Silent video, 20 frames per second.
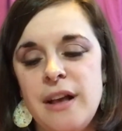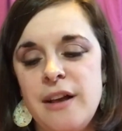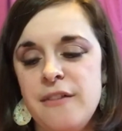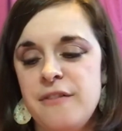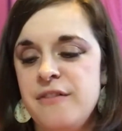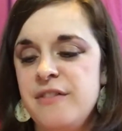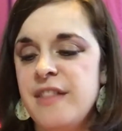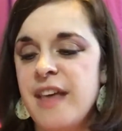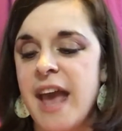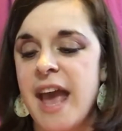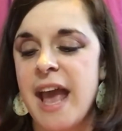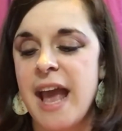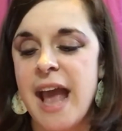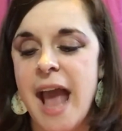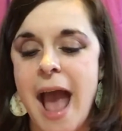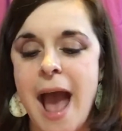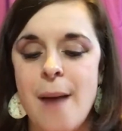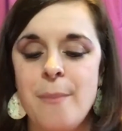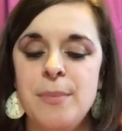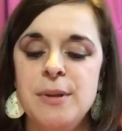if they
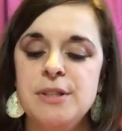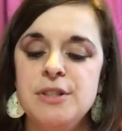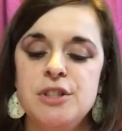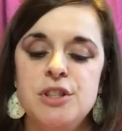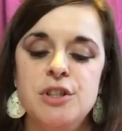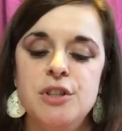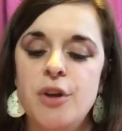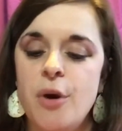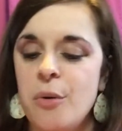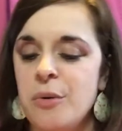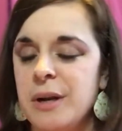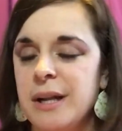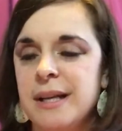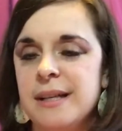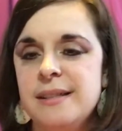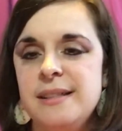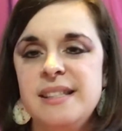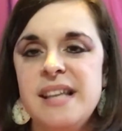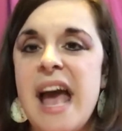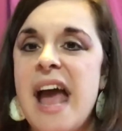happen to
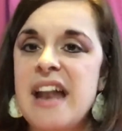notice